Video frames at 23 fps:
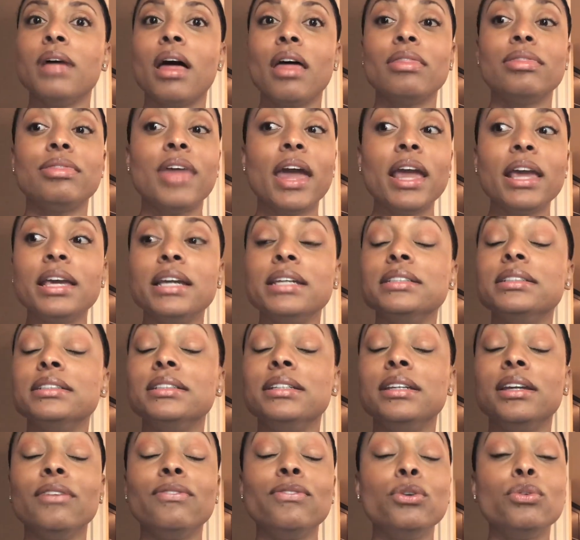they can
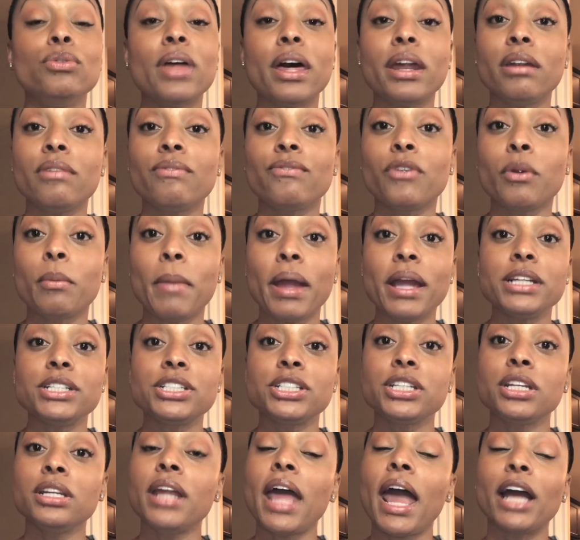give you that
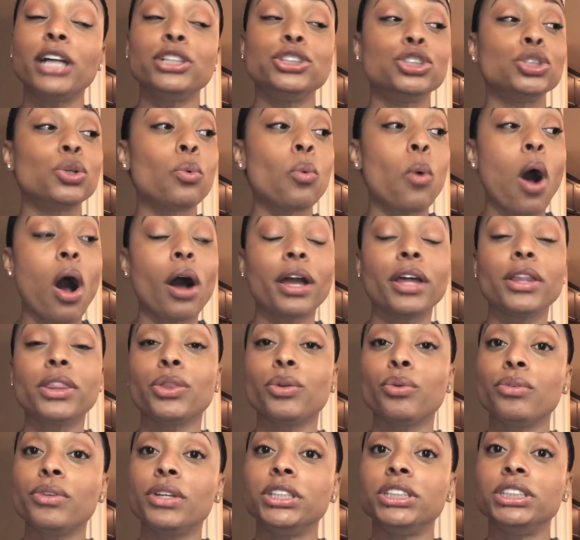information as you're walking
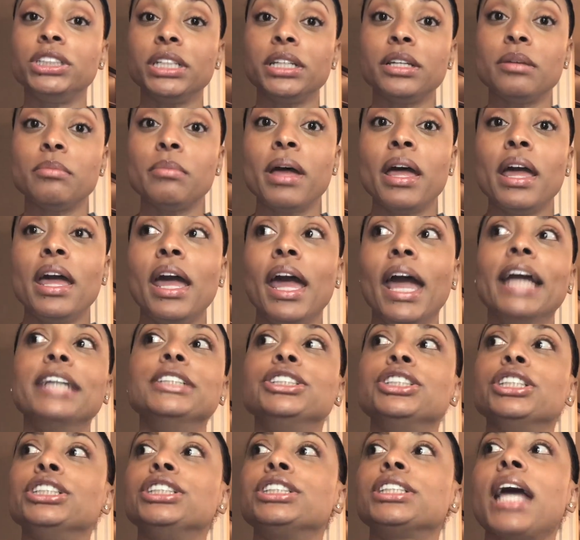through the gym, and
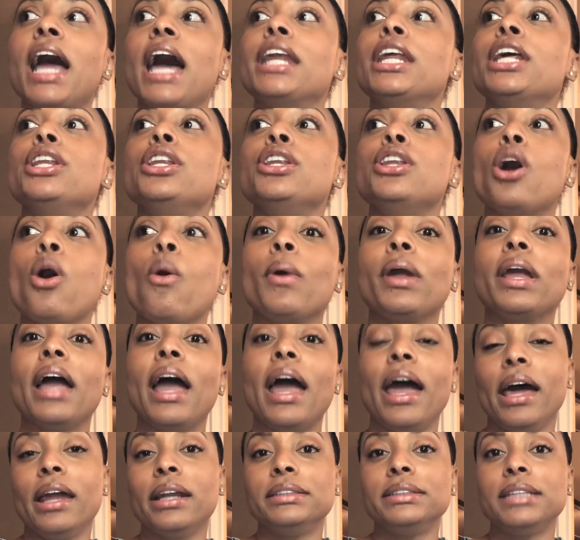just kind of knowing
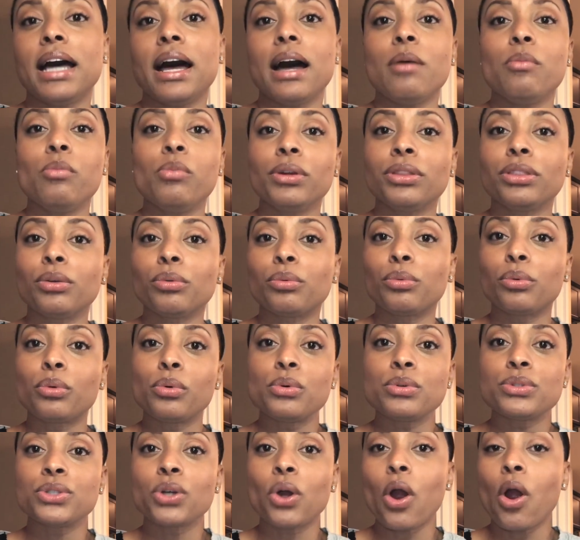ahead of time what the
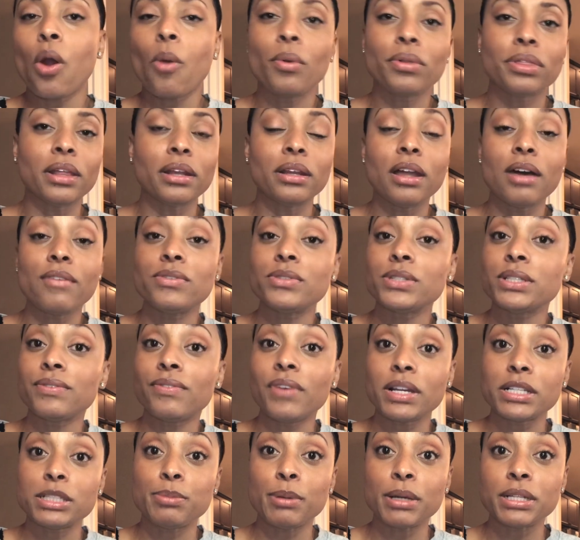rules are, what the levels of
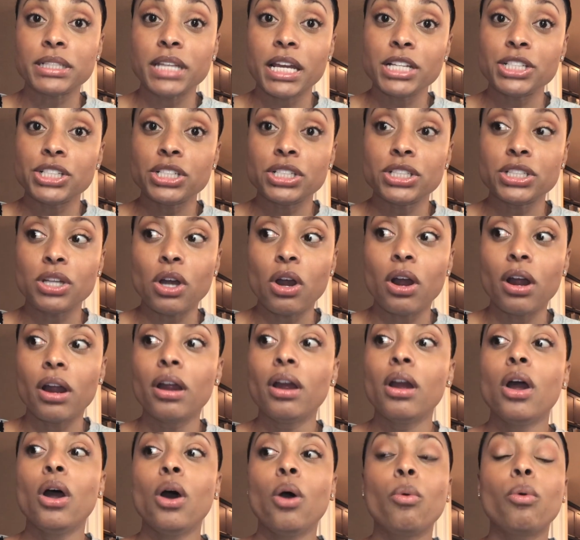expectations are,
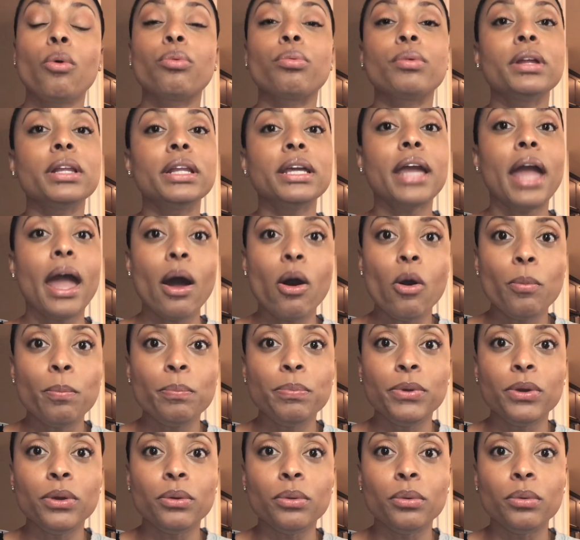will really help
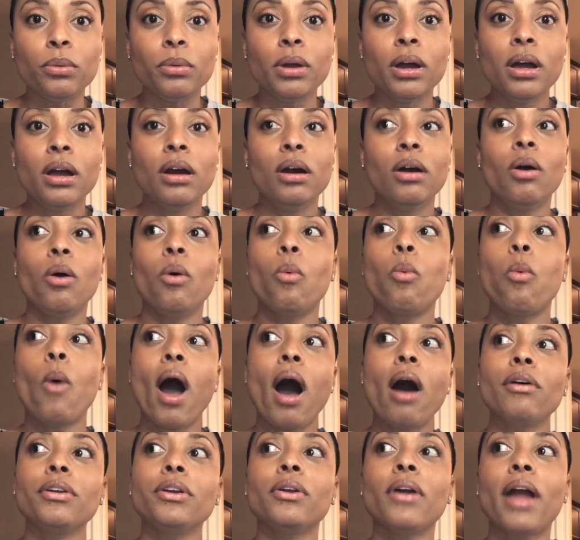you
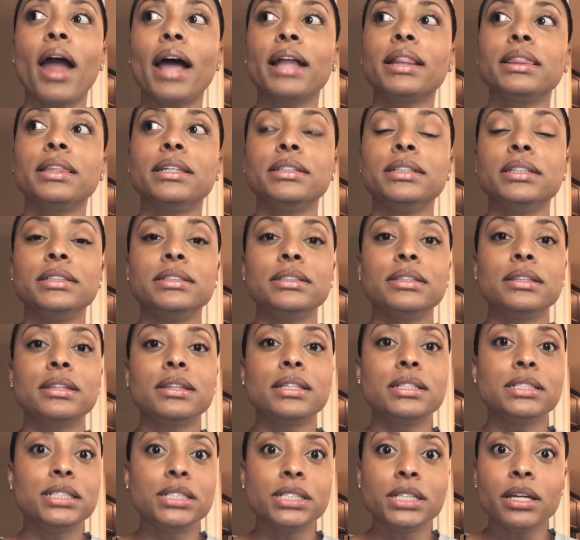while you're at
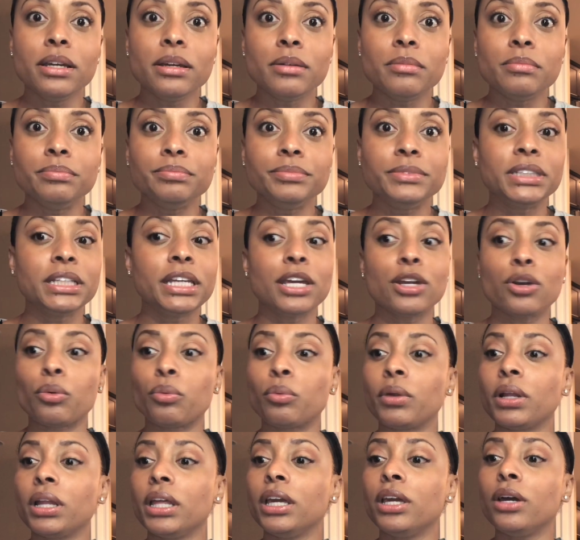the gym to get a
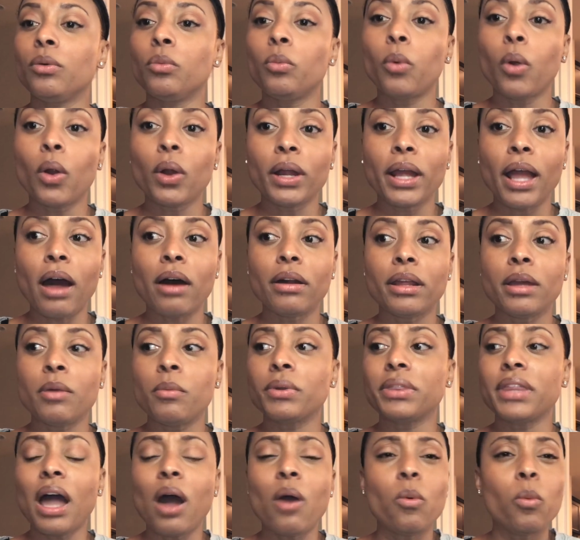really good workout in
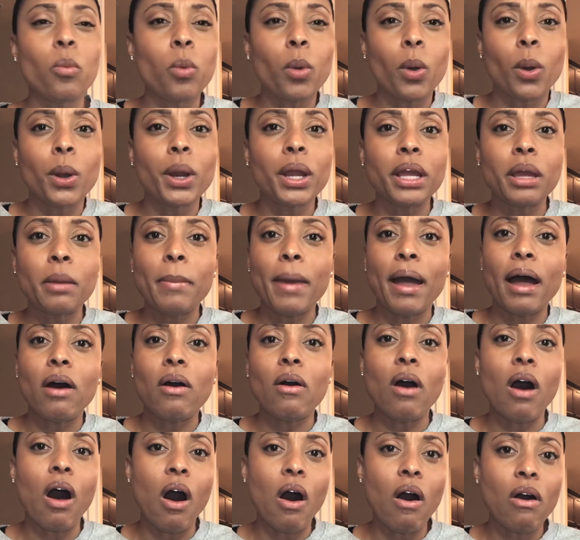without worrying
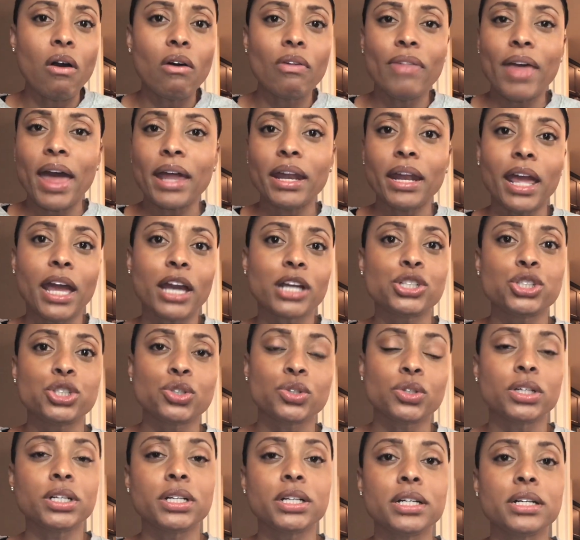about all that
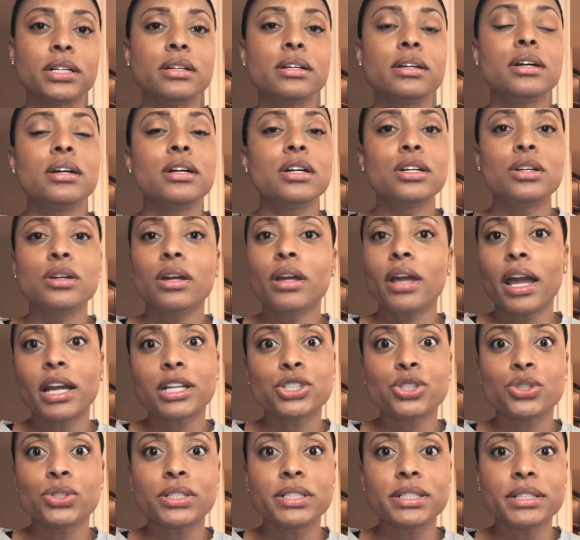extra
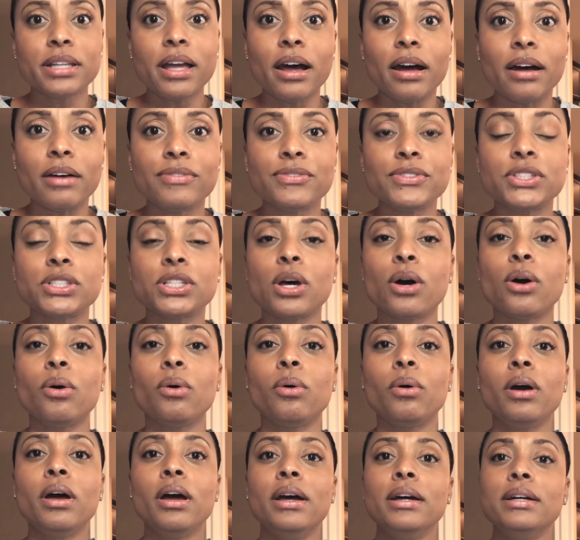stuff.
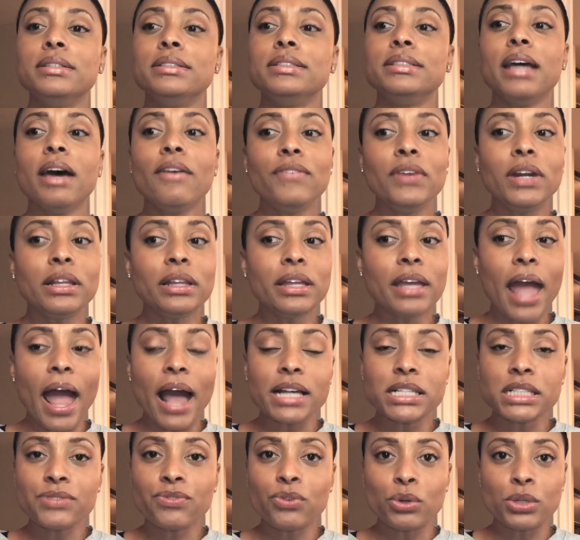So definitely
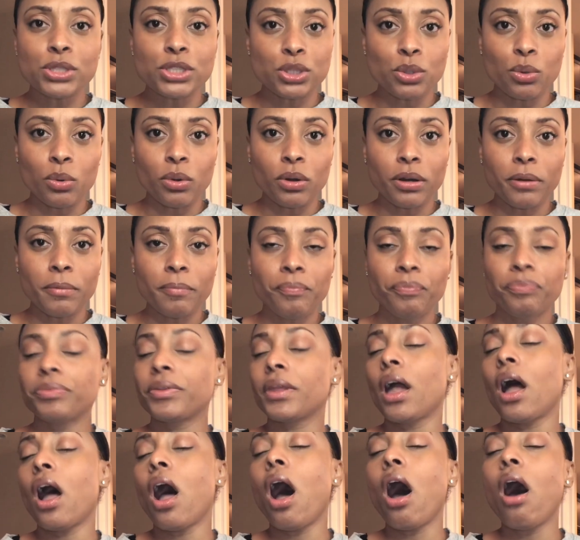ask for a tour.
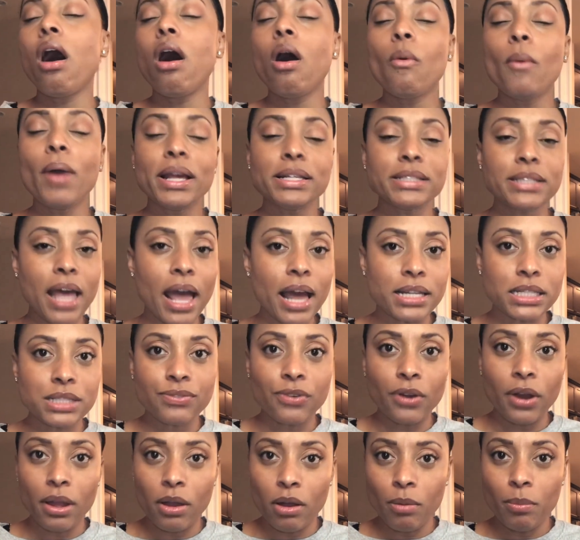Always ask
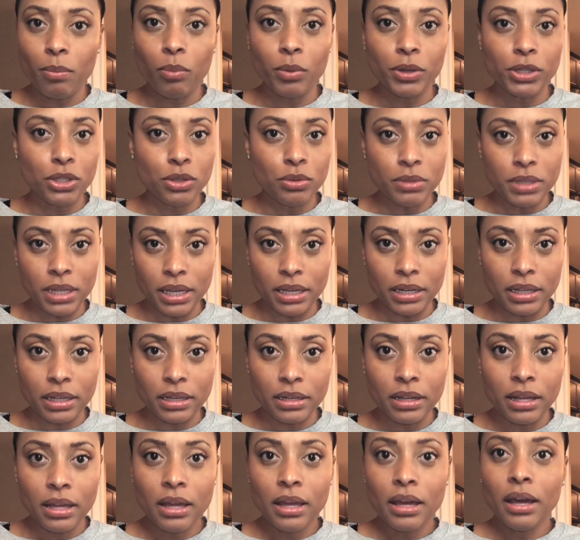for help when you need
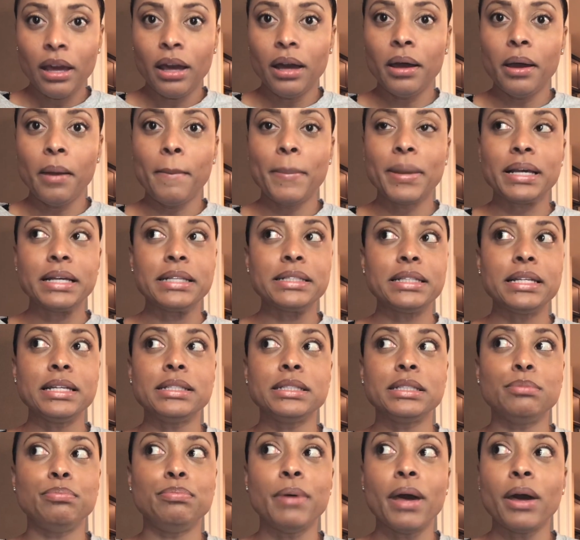it, because
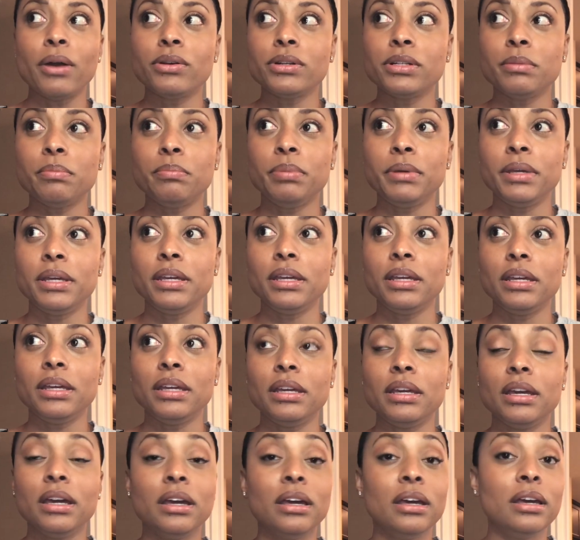it's better to
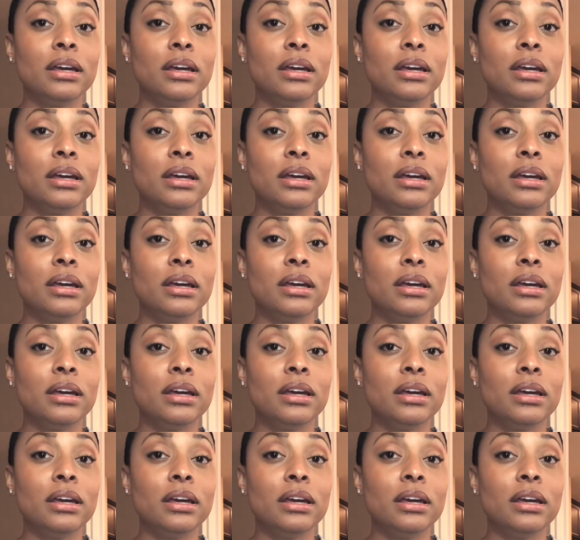be